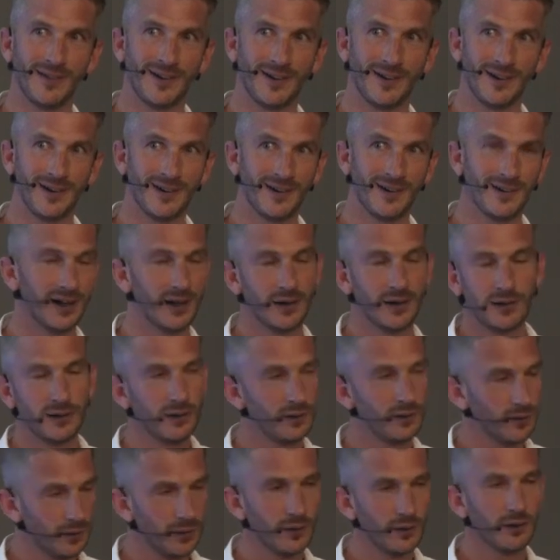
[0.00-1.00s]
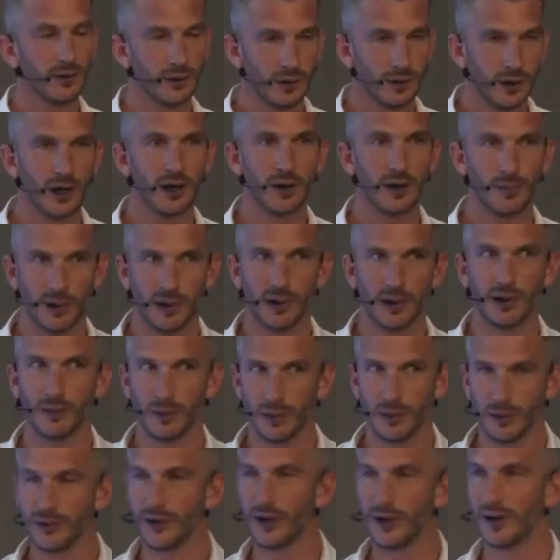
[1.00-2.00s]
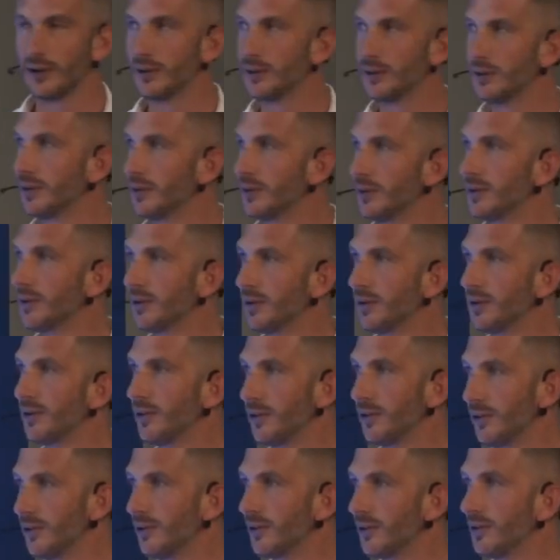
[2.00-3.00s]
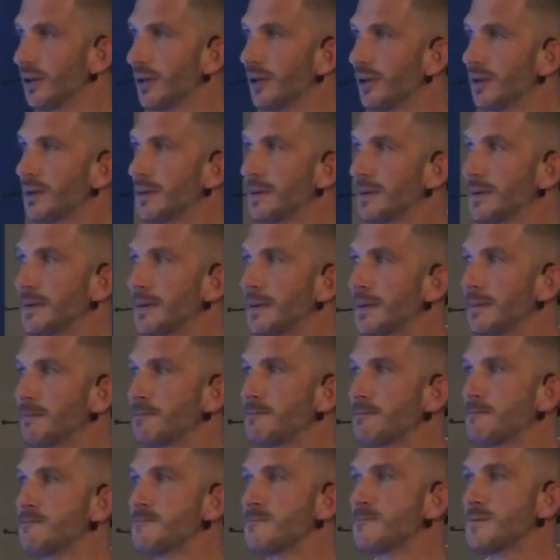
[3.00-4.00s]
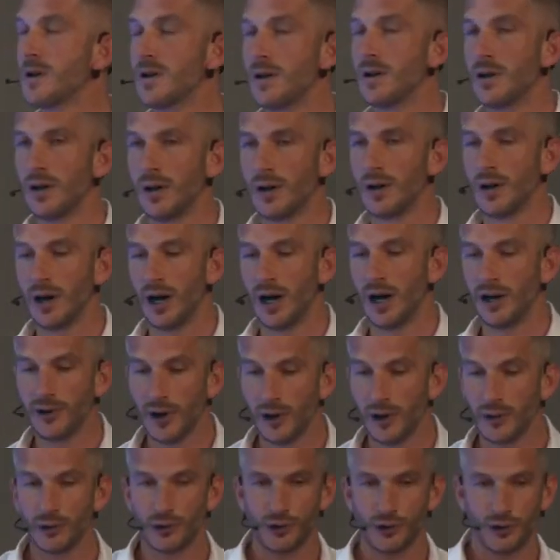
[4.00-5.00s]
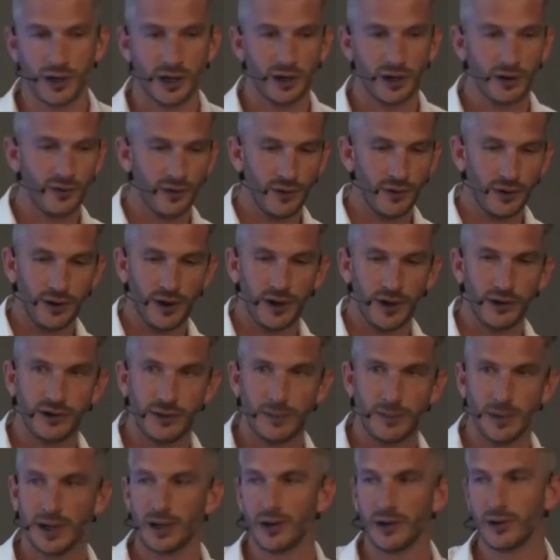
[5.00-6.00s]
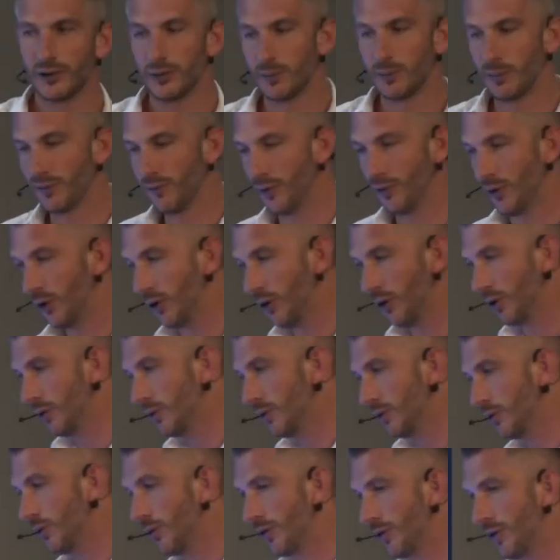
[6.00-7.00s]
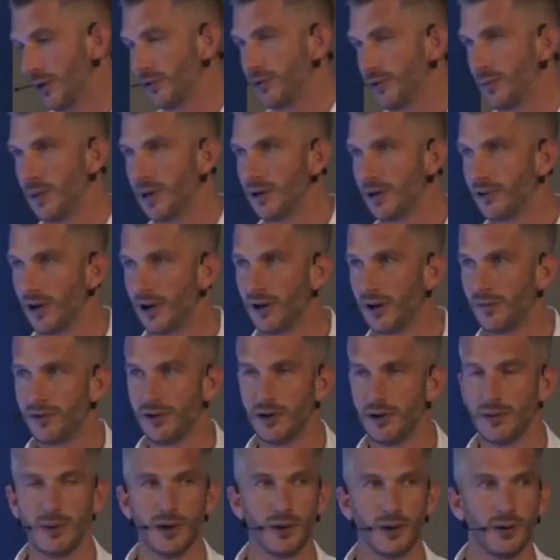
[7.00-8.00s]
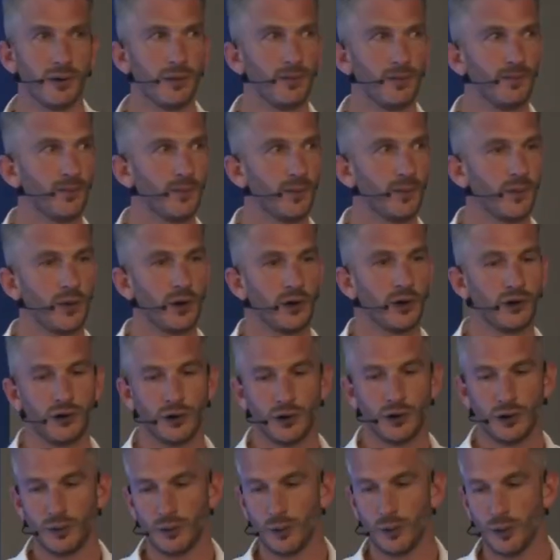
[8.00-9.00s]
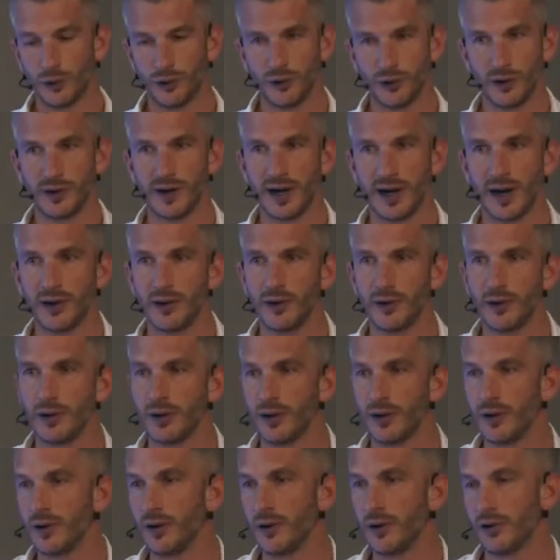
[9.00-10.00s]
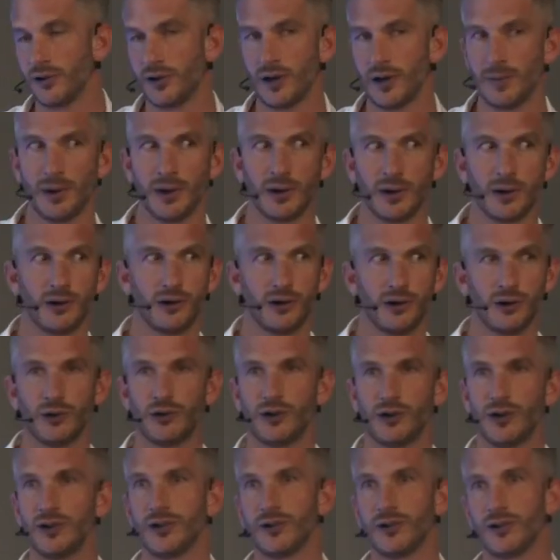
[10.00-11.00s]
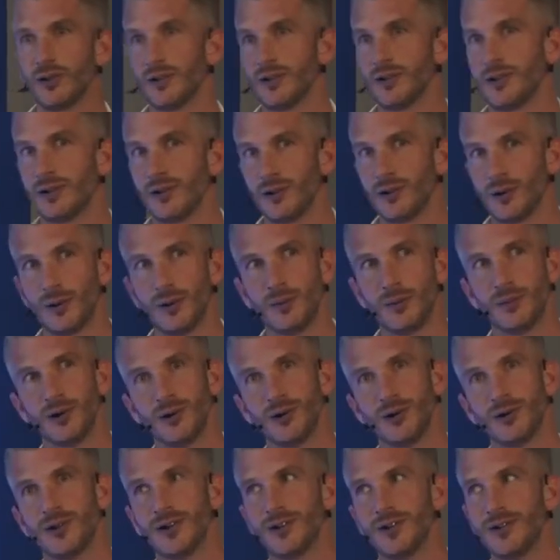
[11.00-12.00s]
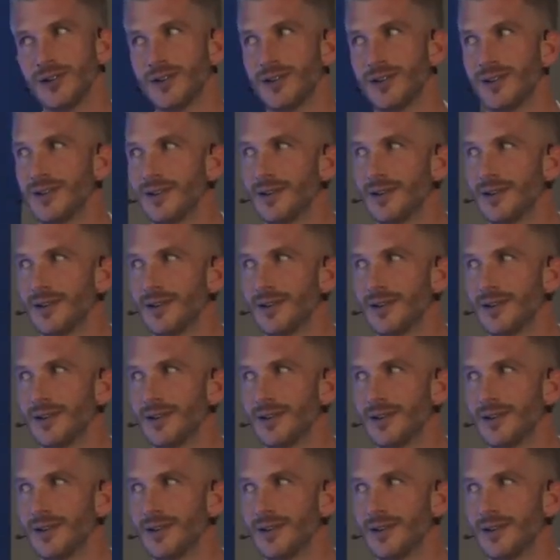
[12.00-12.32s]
not going to do it. Get the bottle of water, seriously. And don't drink for 30 minutes before or 30 minutes after your meal, because you're watering down your stomach juices, let's call them juices,